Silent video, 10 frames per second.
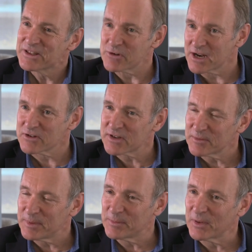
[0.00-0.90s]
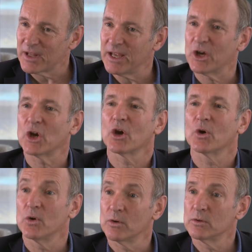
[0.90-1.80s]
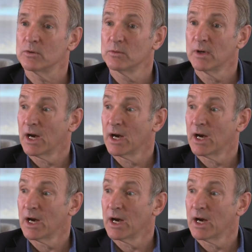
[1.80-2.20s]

are hundreds of people here who